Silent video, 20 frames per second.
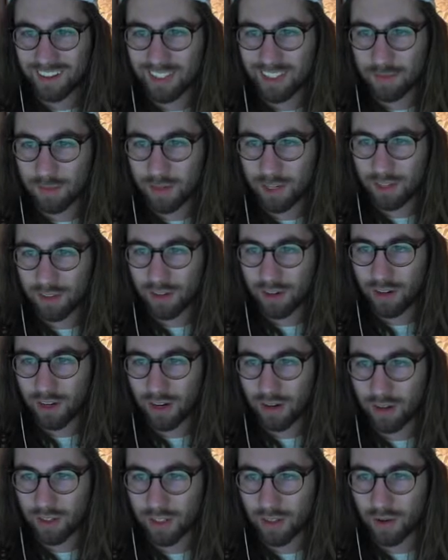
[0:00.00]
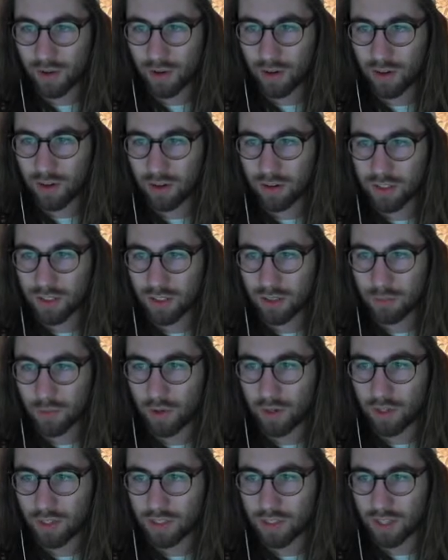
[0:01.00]
Spending 3 hours at the courthouse in the
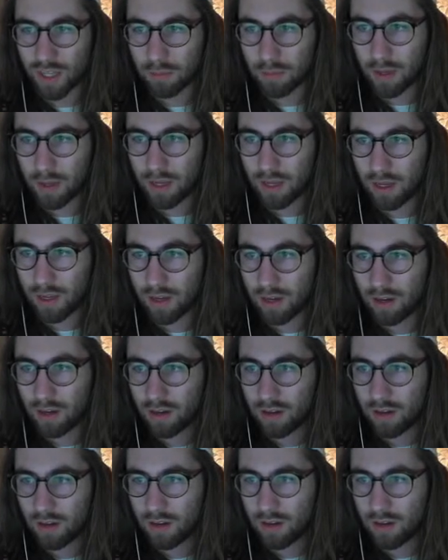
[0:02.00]
morning isn't that bad.